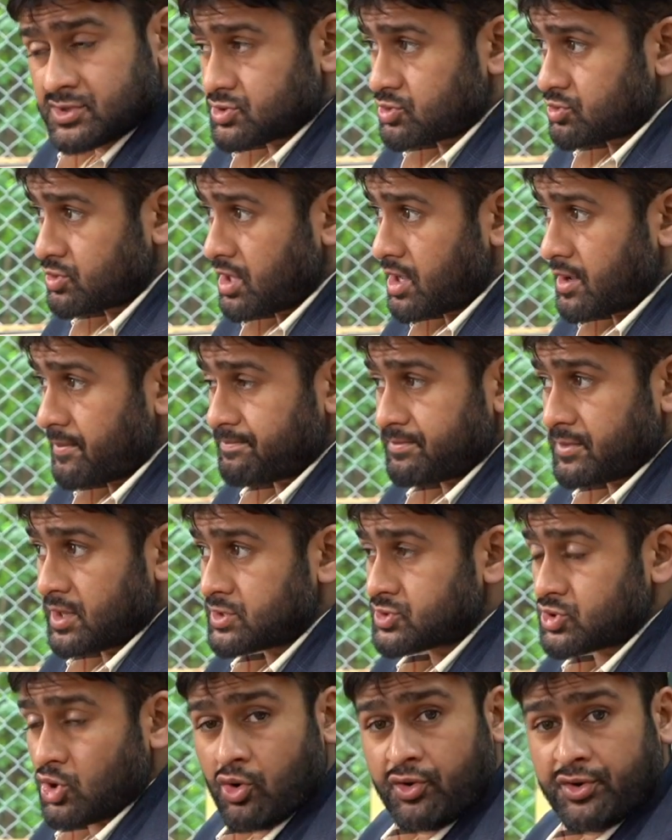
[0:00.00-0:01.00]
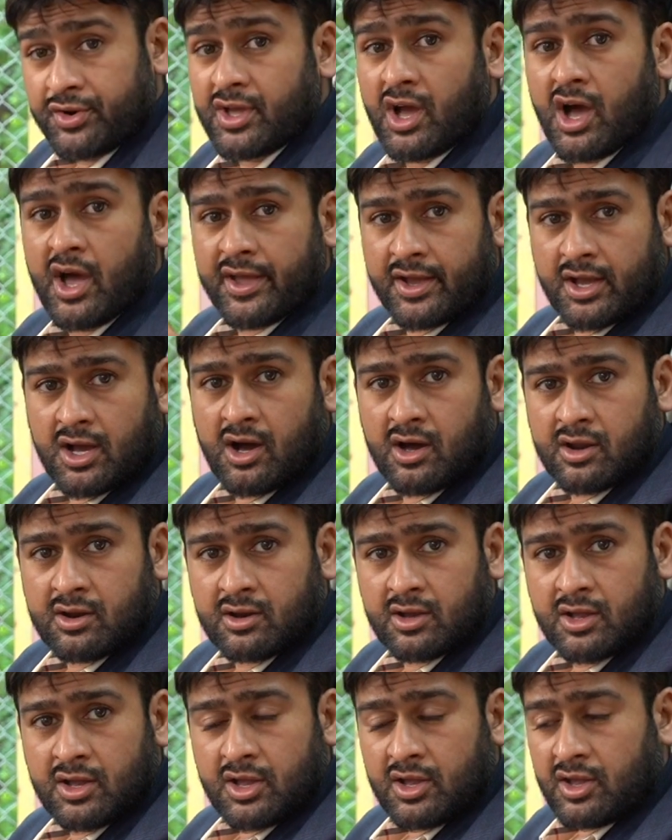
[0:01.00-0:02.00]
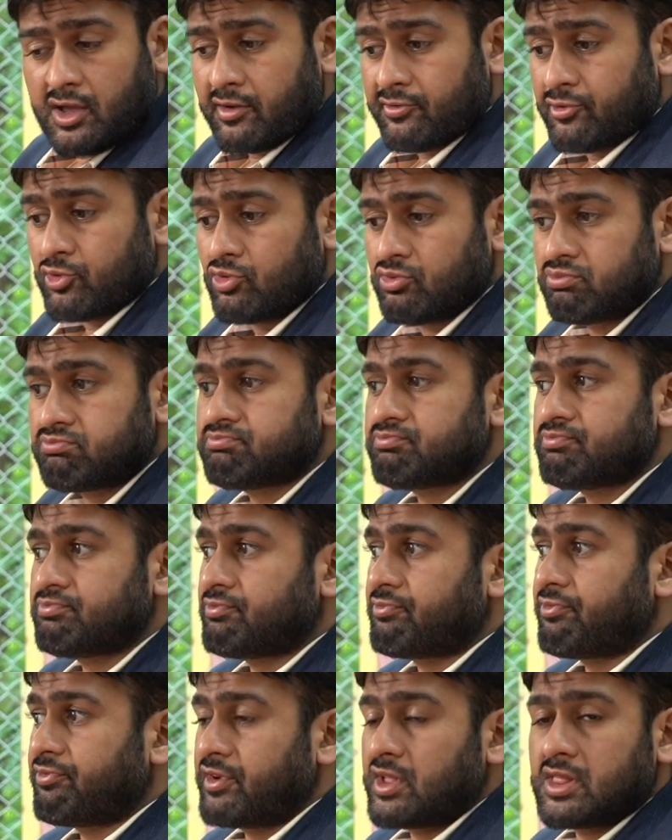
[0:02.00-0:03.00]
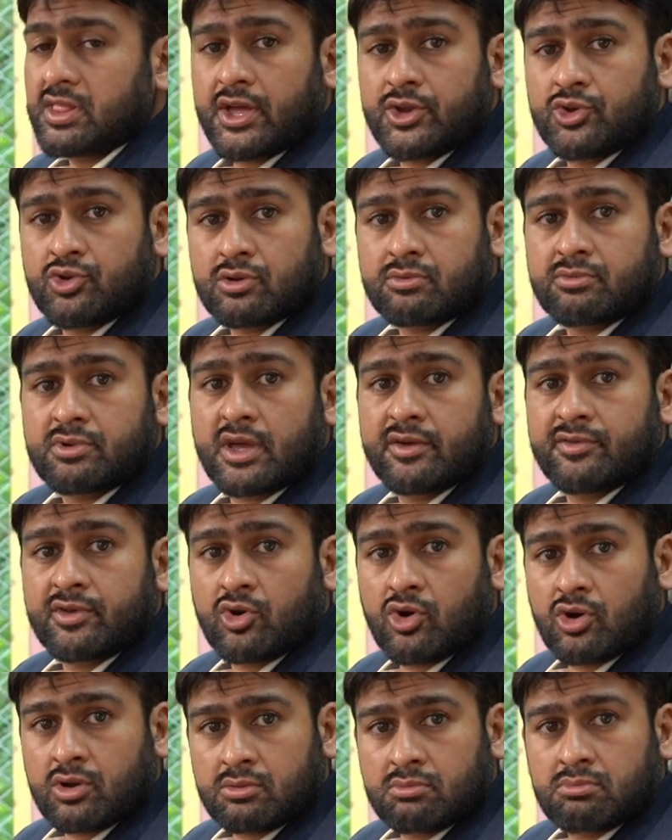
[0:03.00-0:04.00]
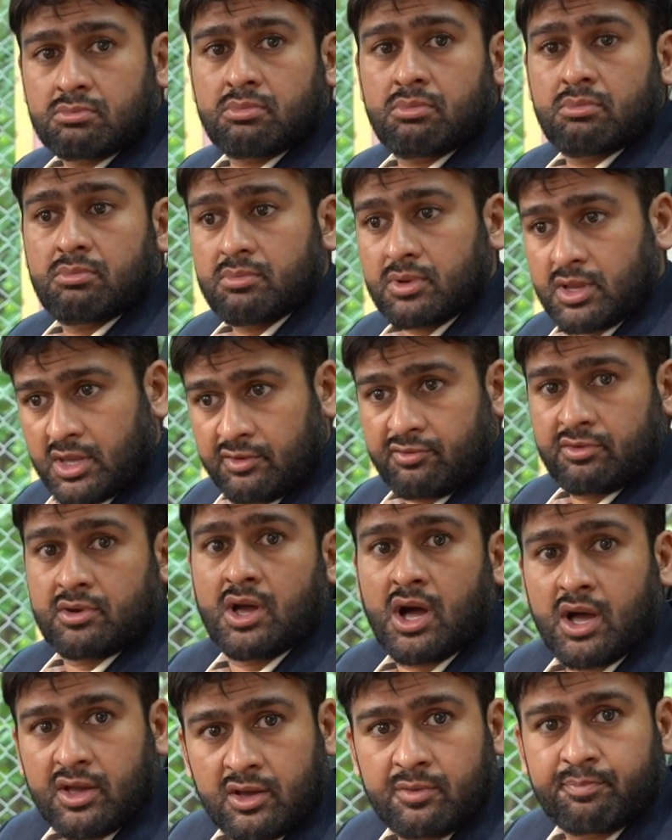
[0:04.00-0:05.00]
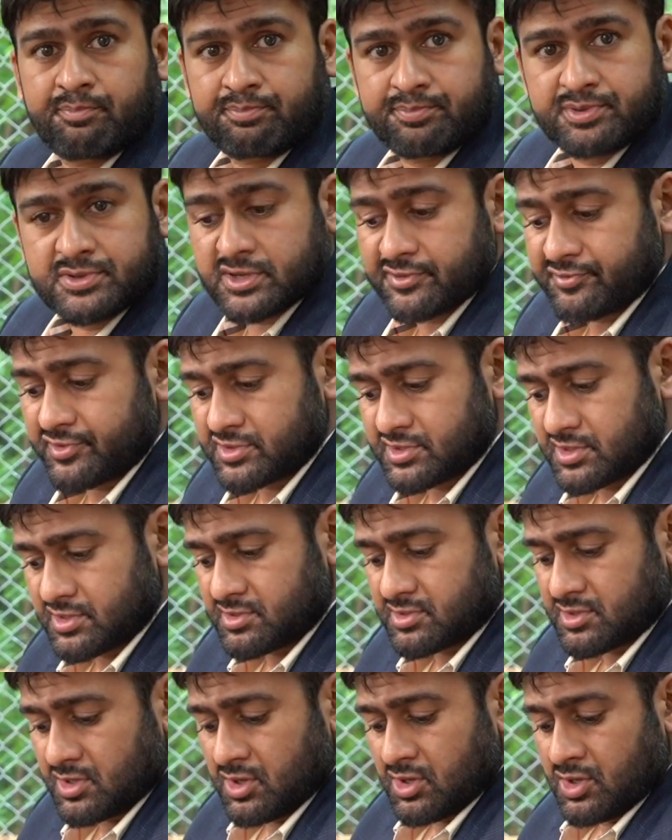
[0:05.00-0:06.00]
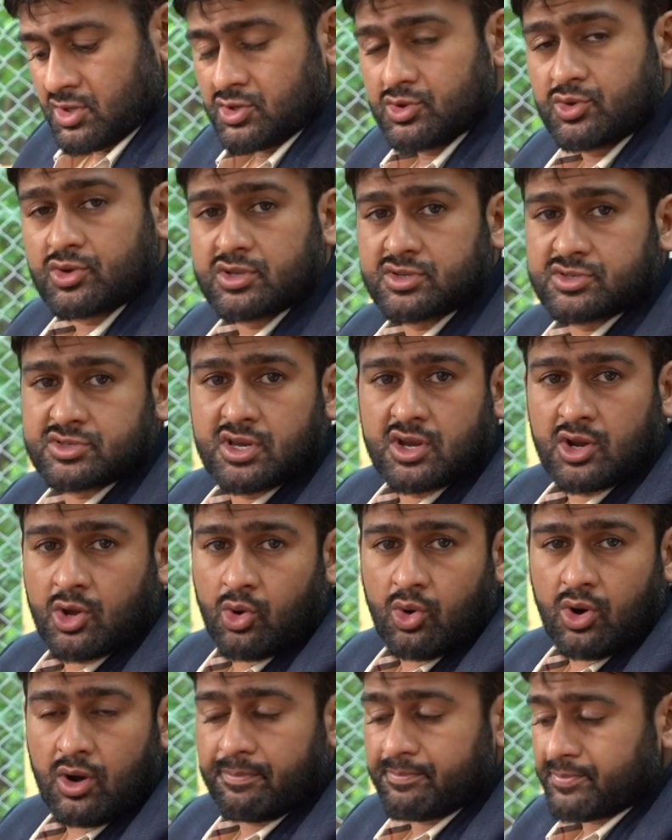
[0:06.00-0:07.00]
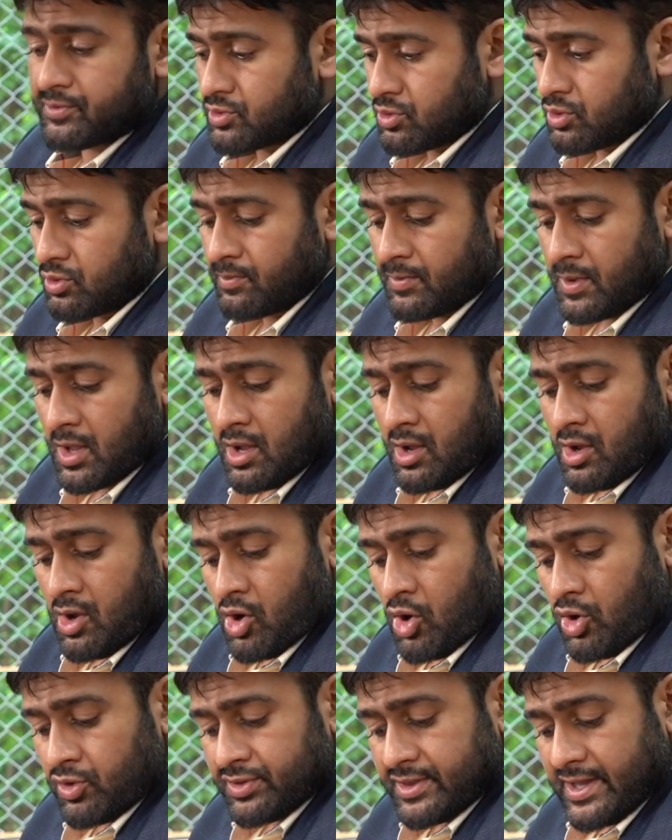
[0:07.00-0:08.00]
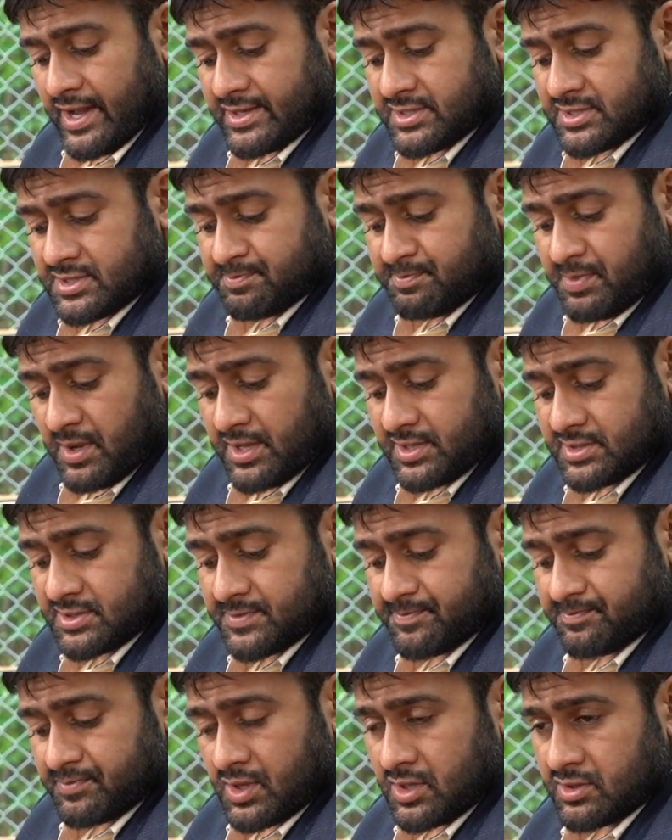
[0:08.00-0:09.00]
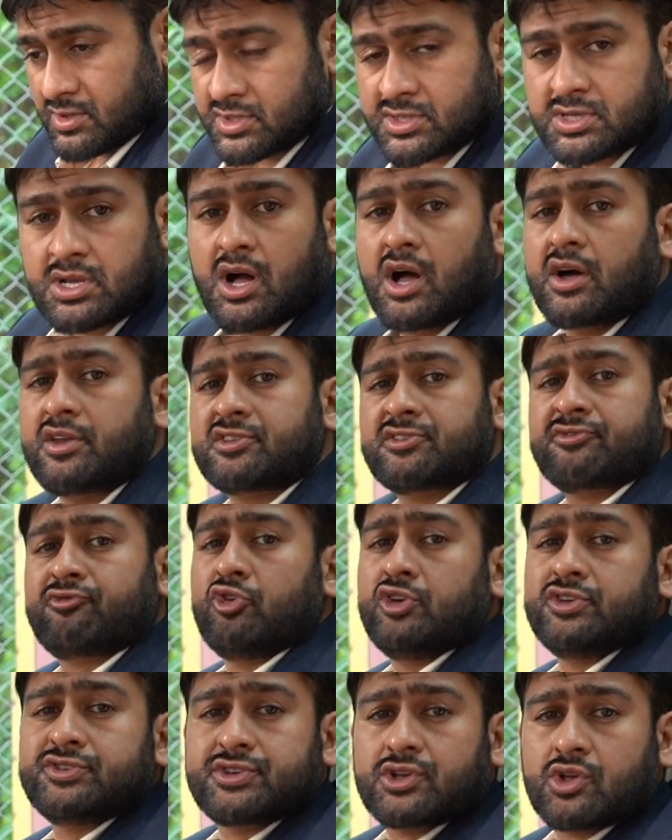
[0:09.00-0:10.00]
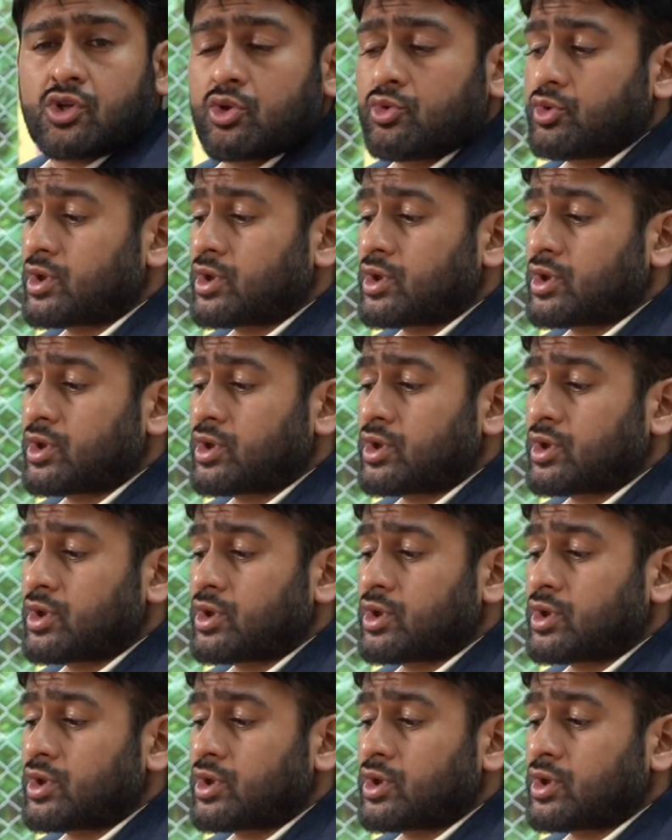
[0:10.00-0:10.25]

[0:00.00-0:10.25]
So yeah, it's already a high car. If you feel that you're driving on even higher surfaces, you can still go up. So on that space, this car is fully secured.